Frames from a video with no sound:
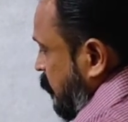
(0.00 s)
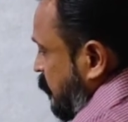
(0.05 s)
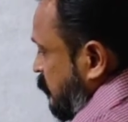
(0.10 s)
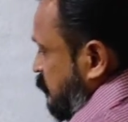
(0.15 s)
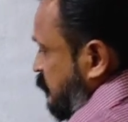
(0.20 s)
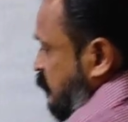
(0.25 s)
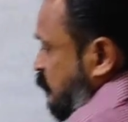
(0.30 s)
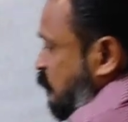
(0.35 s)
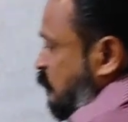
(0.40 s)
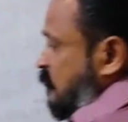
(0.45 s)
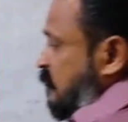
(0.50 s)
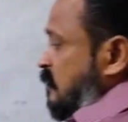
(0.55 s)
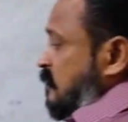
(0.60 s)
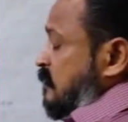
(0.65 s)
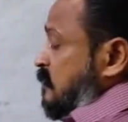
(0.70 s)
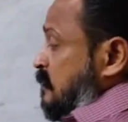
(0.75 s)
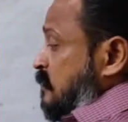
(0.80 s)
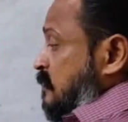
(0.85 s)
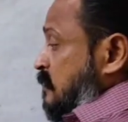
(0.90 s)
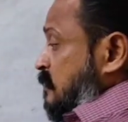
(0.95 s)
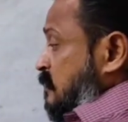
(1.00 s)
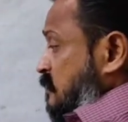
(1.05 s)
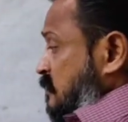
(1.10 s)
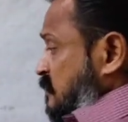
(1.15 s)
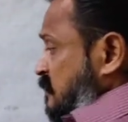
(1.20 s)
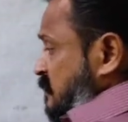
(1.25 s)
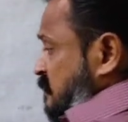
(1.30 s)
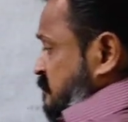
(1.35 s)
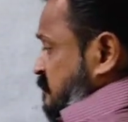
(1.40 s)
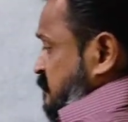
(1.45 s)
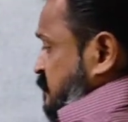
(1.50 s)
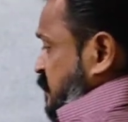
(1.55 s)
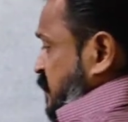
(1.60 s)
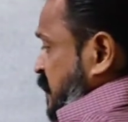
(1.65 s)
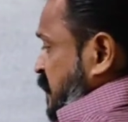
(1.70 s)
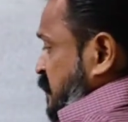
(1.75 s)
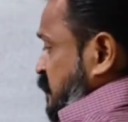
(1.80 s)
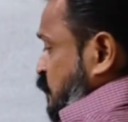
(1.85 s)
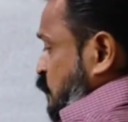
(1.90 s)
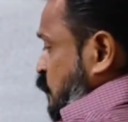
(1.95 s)
Now
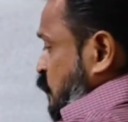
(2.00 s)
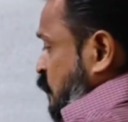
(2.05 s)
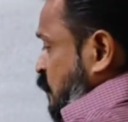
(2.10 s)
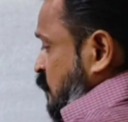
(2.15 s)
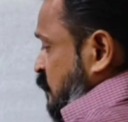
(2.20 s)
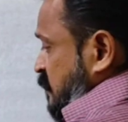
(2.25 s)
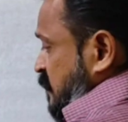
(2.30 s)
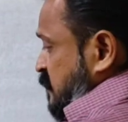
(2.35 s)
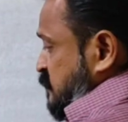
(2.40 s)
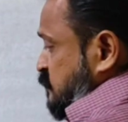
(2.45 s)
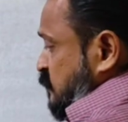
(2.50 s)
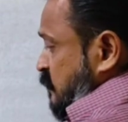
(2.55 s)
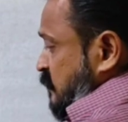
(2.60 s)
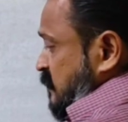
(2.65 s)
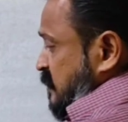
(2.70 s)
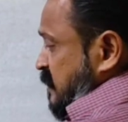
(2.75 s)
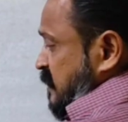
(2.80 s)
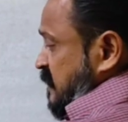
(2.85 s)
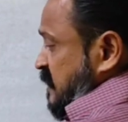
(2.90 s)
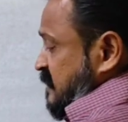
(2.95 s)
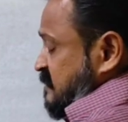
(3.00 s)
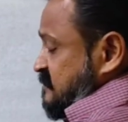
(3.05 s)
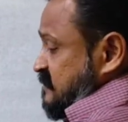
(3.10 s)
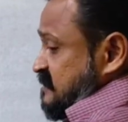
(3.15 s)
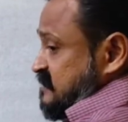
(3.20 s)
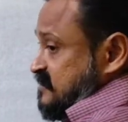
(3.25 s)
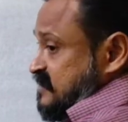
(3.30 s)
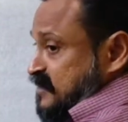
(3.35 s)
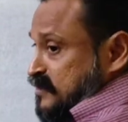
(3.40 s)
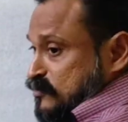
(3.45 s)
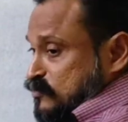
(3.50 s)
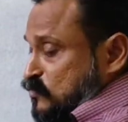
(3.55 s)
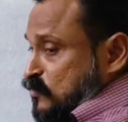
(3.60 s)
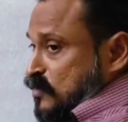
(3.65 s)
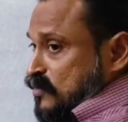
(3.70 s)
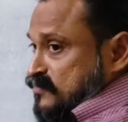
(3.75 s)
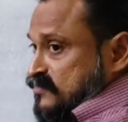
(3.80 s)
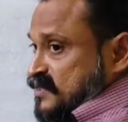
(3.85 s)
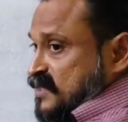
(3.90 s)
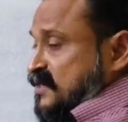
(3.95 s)
3 2 is already existing. 2
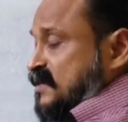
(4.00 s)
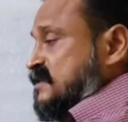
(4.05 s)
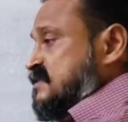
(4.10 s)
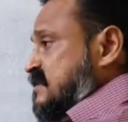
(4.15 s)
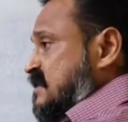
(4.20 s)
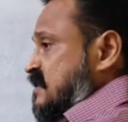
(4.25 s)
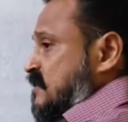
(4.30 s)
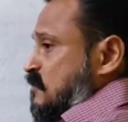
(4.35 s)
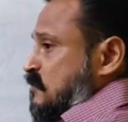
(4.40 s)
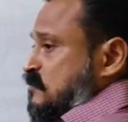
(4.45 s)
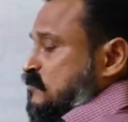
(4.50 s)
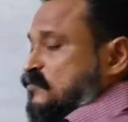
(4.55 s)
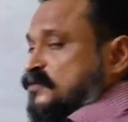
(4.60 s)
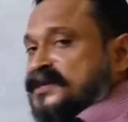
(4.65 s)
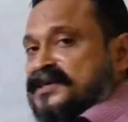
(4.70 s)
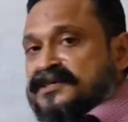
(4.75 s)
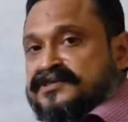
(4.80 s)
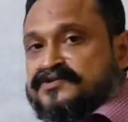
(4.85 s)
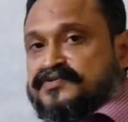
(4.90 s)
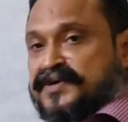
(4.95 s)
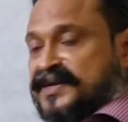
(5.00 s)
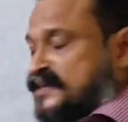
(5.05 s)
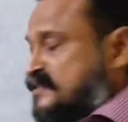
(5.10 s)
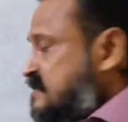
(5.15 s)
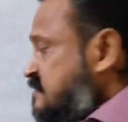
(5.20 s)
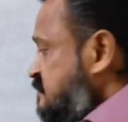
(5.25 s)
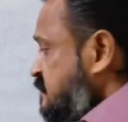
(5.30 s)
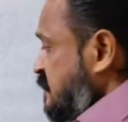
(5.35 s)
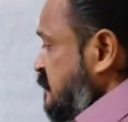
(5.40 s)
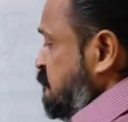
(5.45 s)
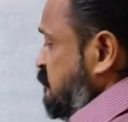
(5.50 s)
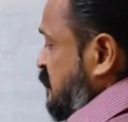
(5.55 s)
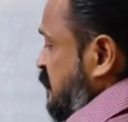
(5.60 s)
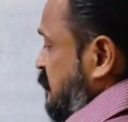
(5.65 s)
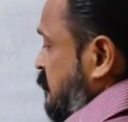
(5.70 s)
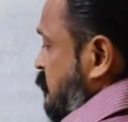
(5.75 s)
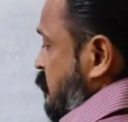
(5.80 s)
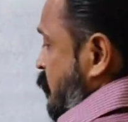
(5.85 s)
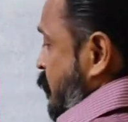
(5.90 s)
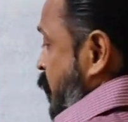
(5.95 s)
or 3, 3 or 2, it is one and the same
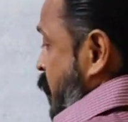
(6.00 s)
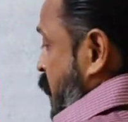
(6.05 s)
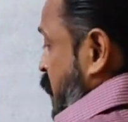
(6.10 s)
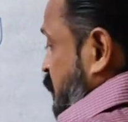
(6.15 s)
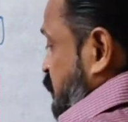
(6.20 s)
thing.